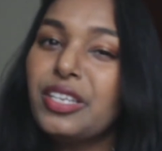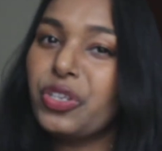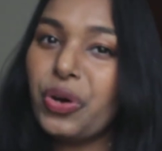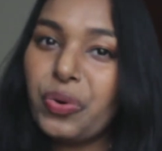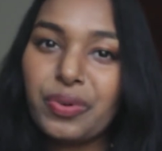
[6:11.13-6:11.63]

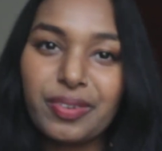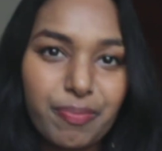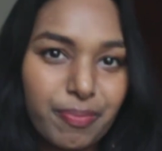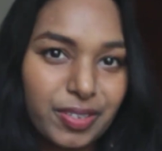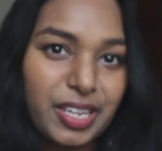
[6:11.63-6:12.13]
So
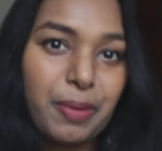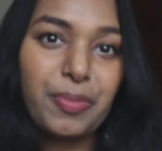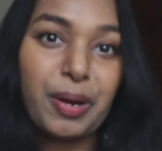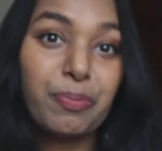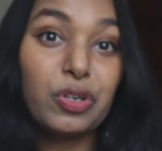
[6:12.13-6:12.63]
tip
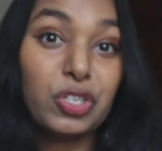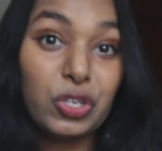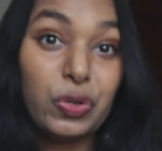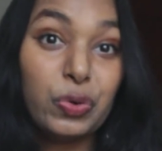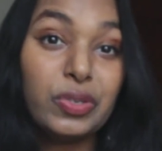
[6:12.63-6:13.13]
number
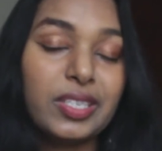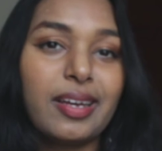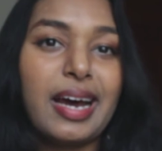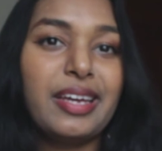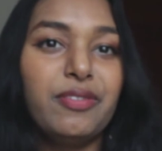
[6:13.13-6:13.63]
2 to
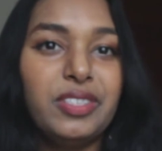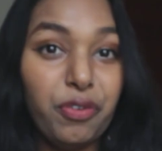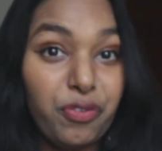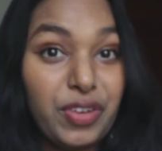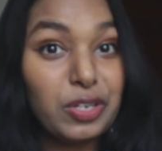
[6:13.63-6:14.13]
kind of
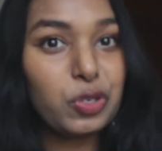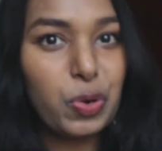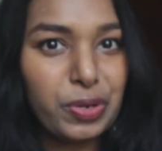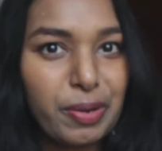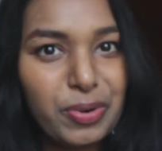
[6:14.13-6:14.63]
defeat
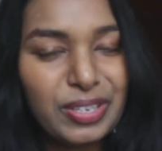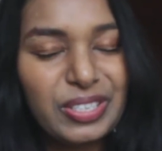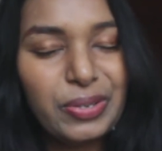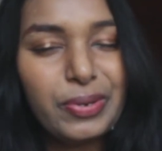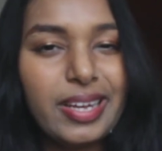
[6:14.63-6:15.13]
troll number
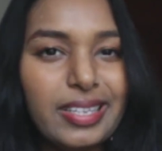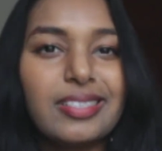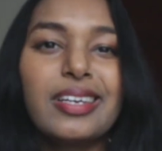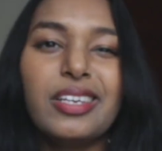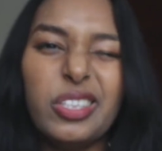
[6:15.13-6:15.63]
2 is